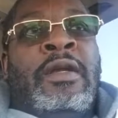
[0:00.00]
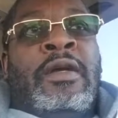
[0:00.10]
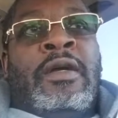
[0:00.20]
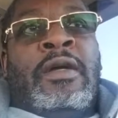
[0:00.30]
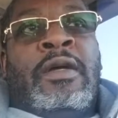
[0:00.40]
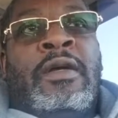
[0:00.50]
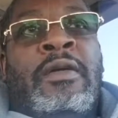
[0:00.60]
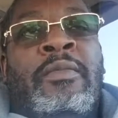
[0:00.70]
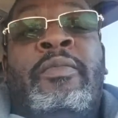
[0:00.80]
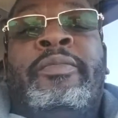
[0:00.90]

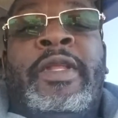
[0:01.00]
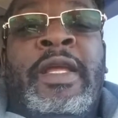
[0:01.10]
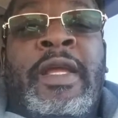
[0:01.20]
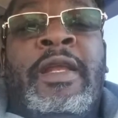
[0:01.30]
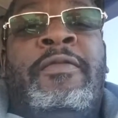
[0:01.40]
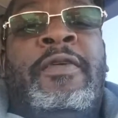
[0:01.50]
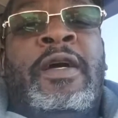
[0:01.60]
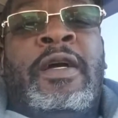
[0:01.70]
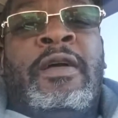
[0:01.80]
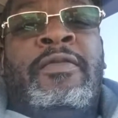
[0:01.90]

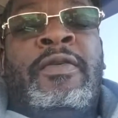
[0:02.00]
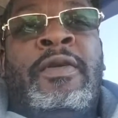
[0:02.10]
E85,